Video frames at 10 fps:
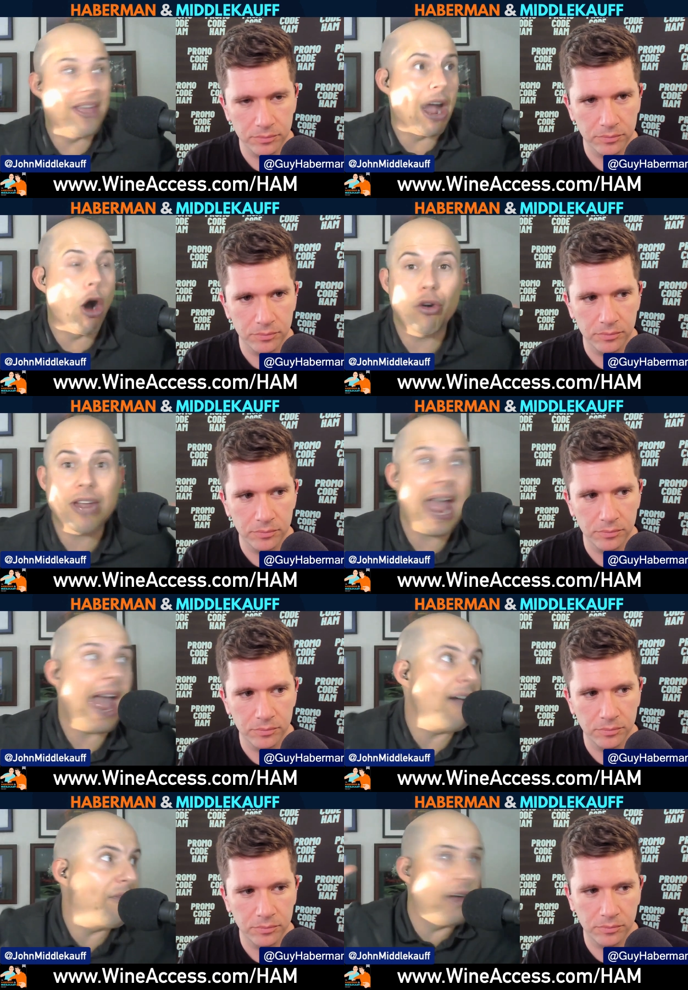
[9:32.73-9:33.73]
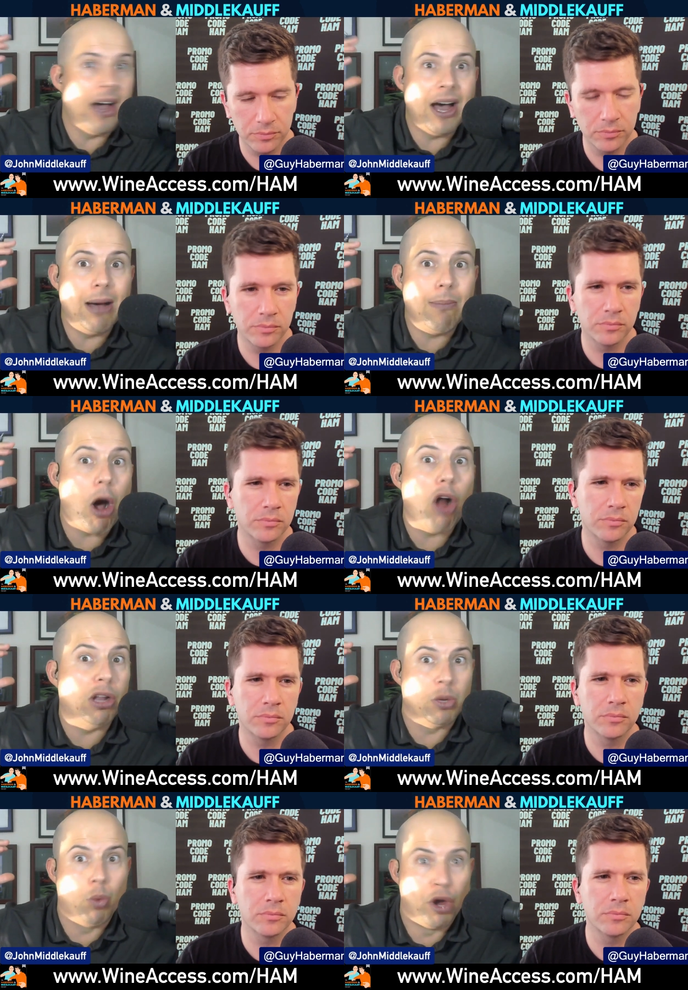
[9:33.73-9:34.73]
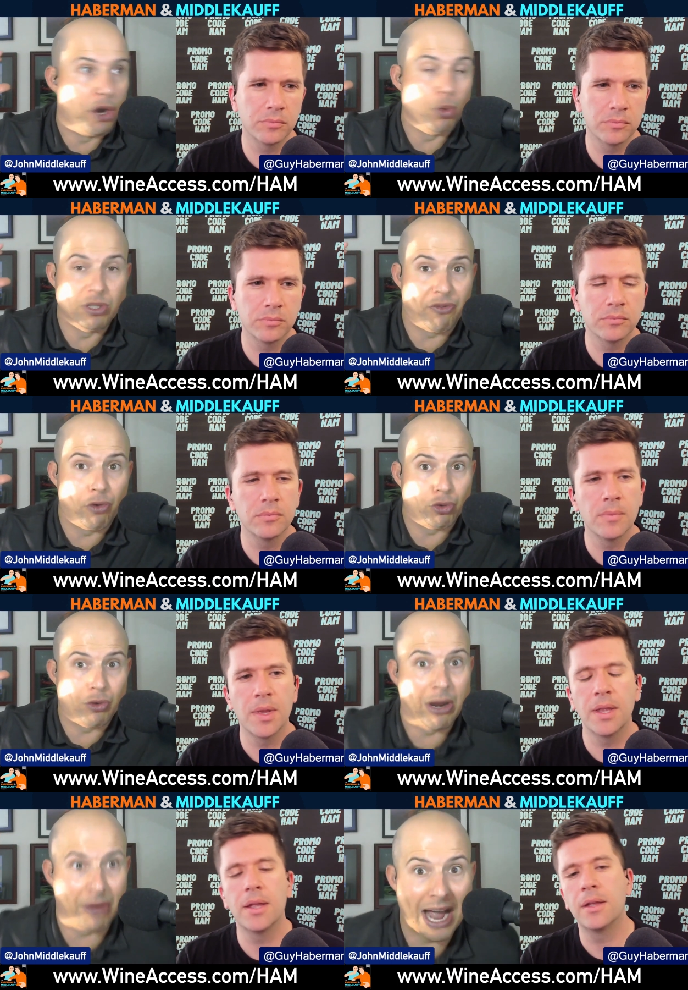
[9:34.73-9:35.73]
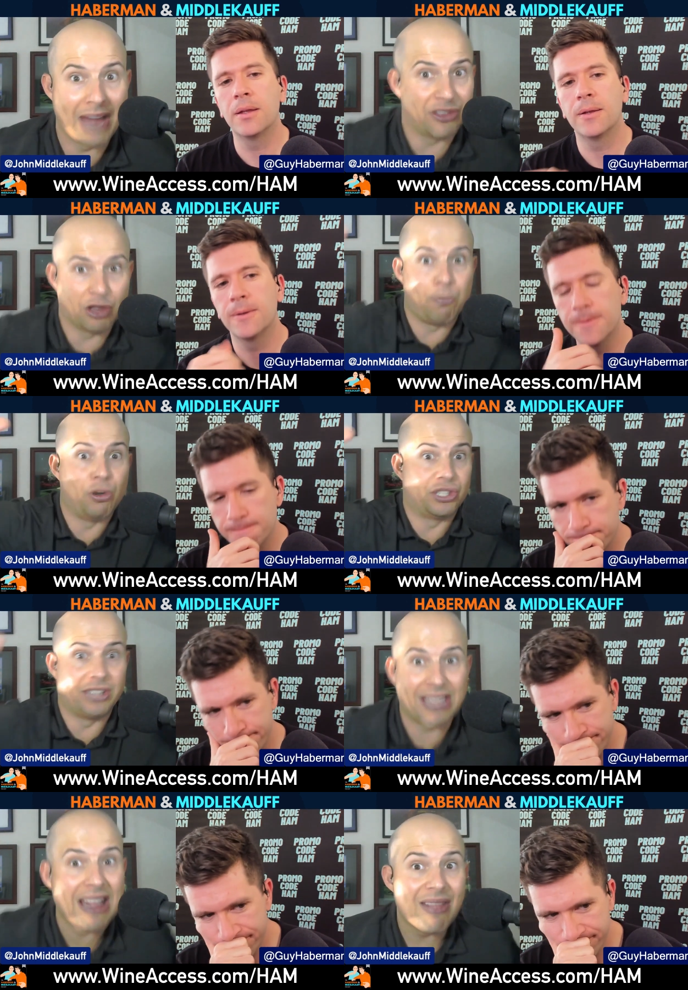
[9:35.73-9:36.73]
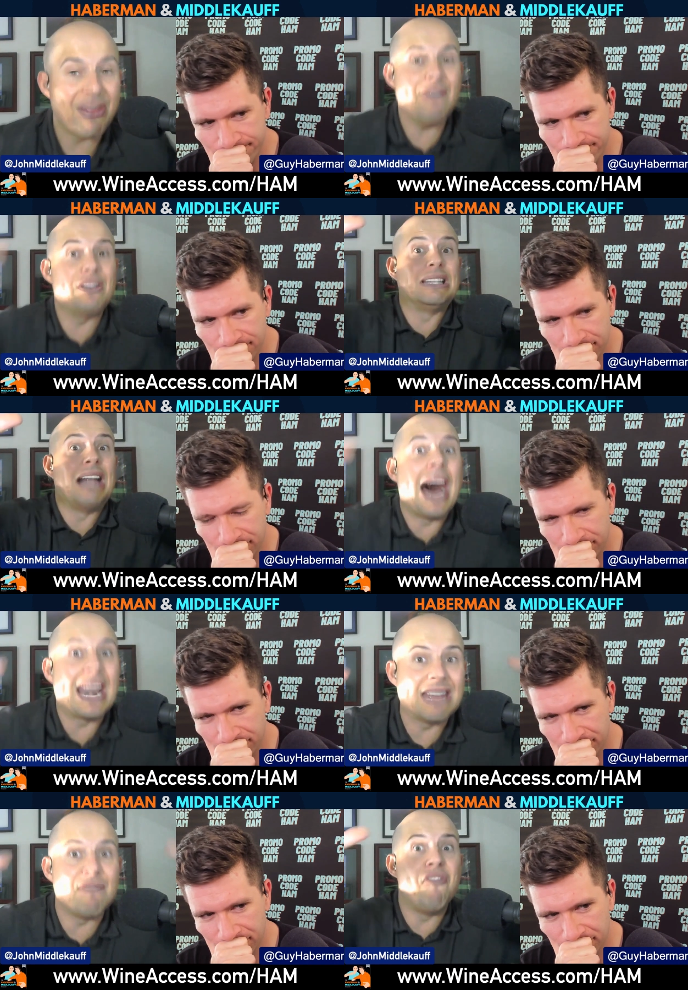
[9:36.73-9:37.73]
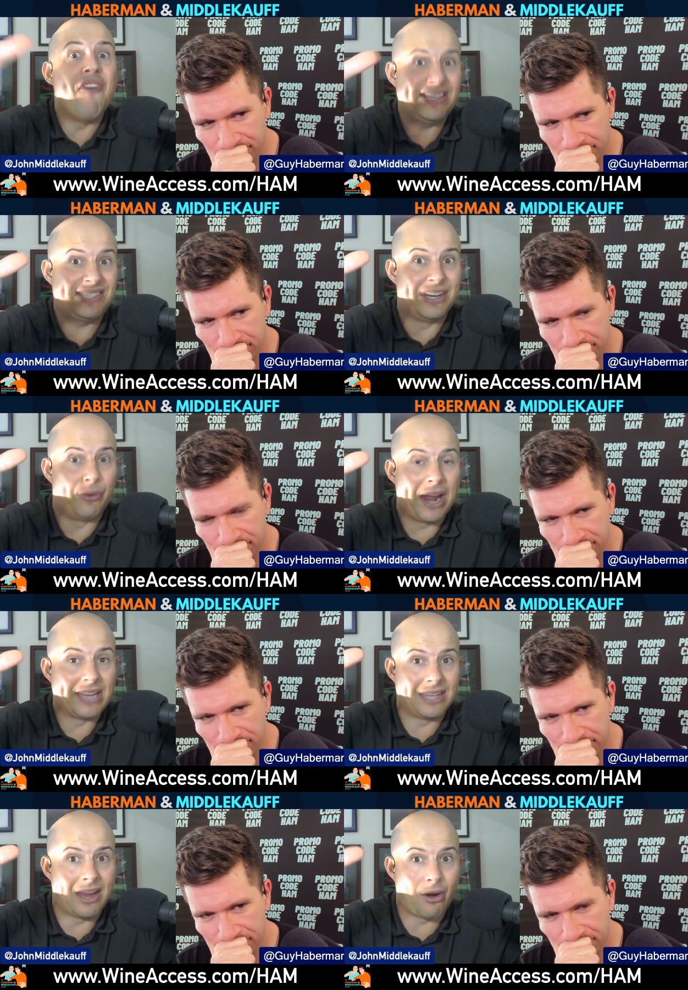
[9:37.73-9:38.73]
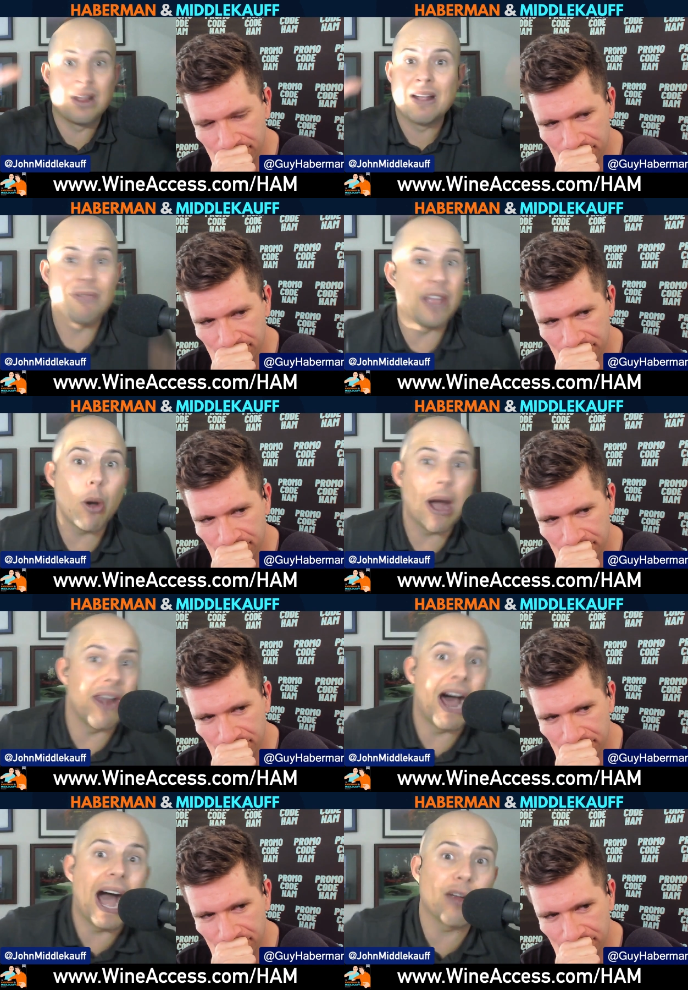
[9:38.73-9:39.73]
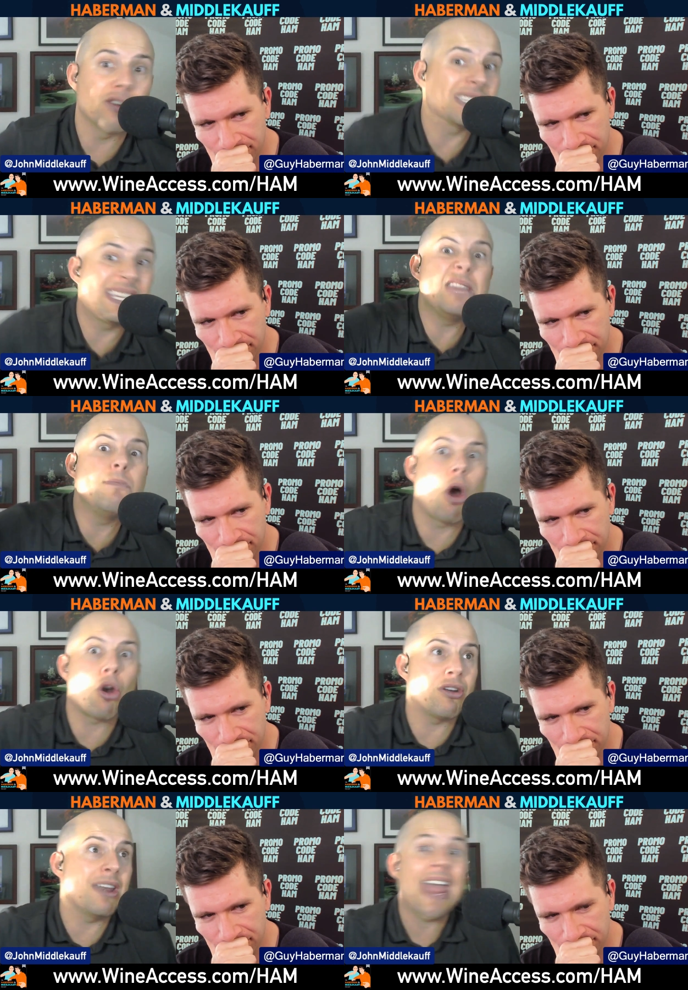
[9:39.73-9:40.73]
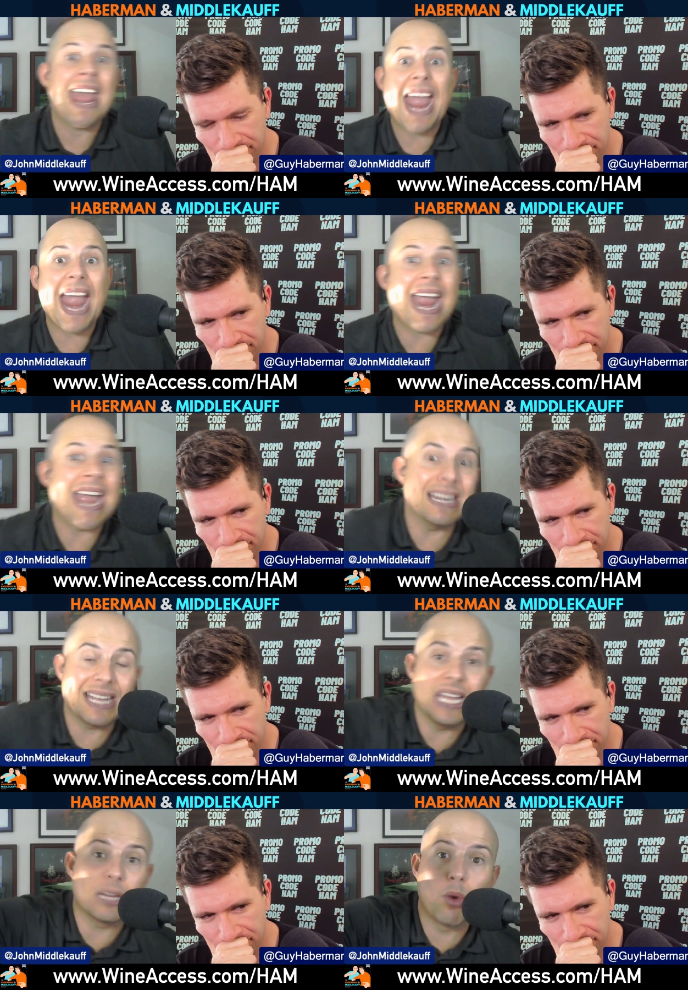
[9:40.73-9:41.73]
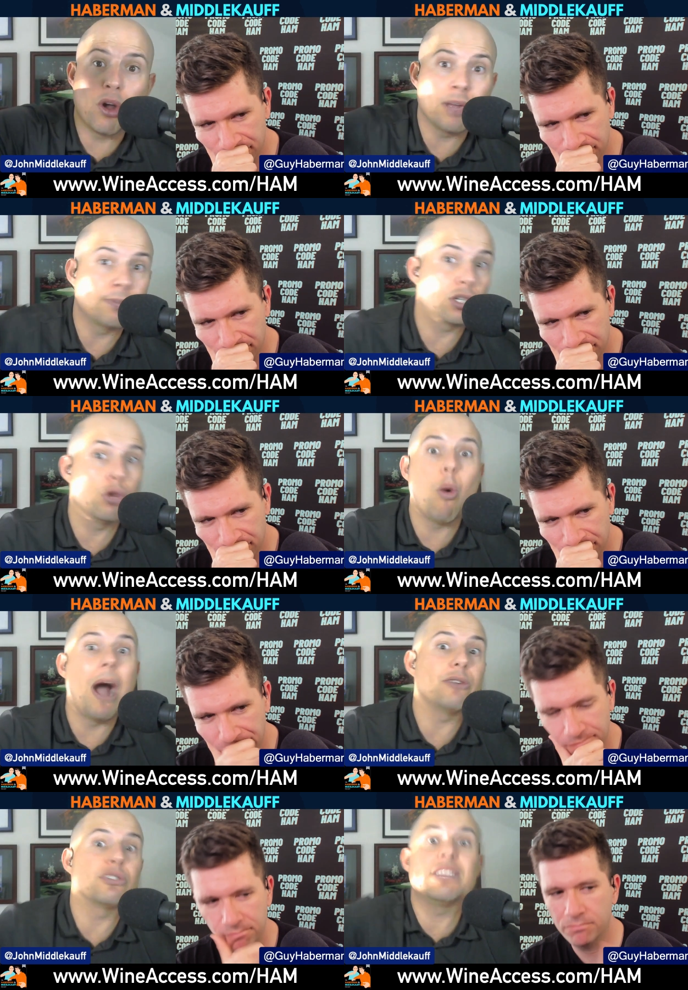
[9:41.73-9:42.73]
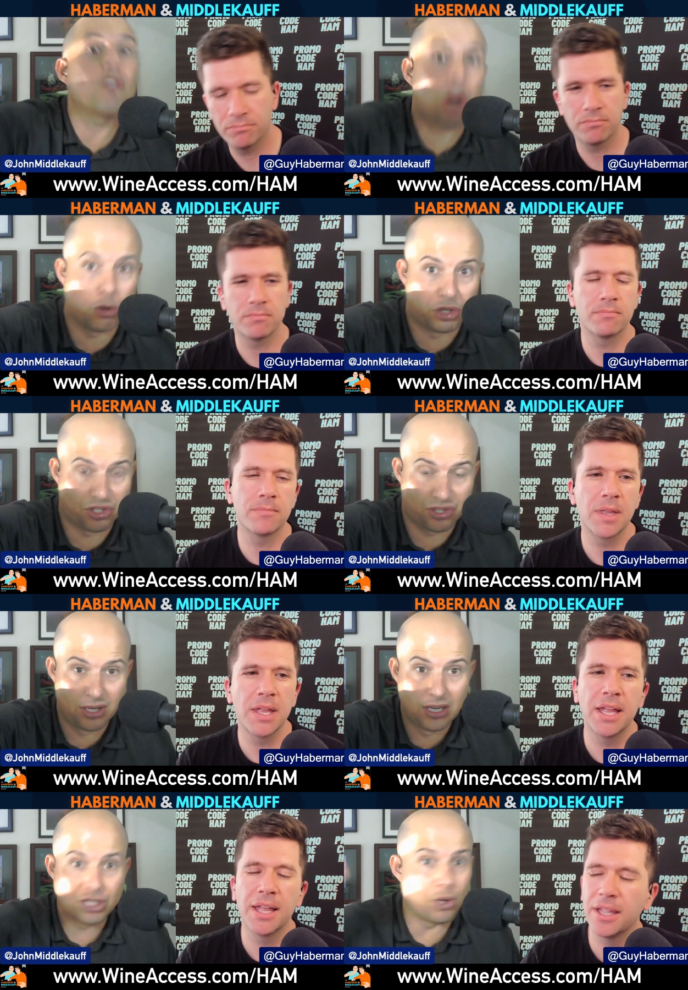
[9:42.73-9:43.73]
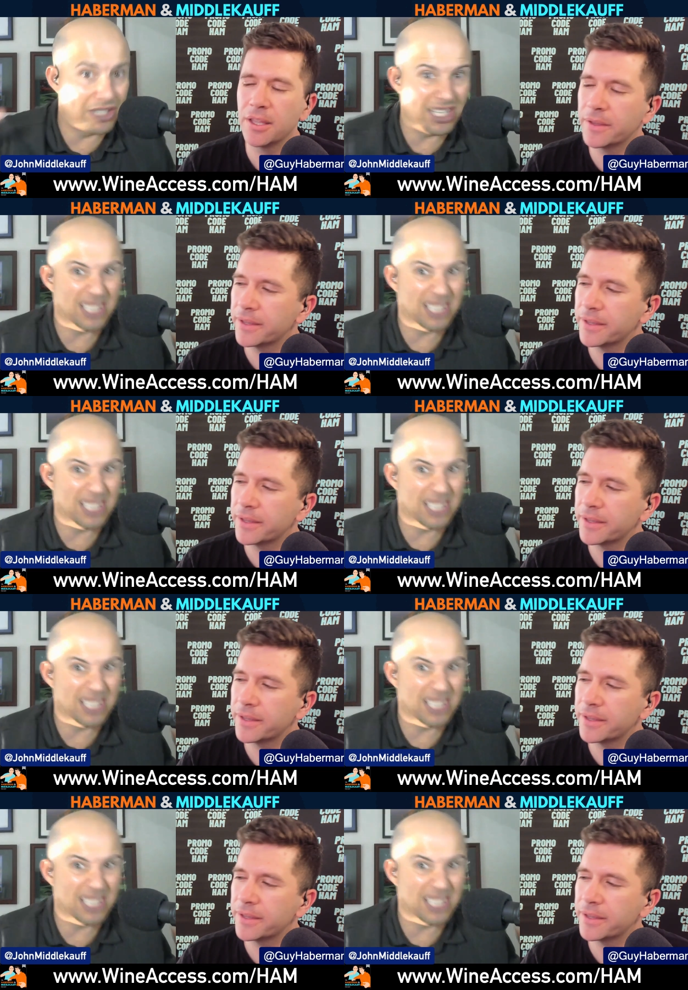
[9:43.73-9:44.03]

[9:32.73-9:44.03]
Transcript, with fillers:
Speaker 1: They already have uh, Hollywood, who was a first round guy that they're pushing. Like they have a lot invested right there. They go out and hire Tee Martin and Keith Williams, two wide receiver coaches. So it's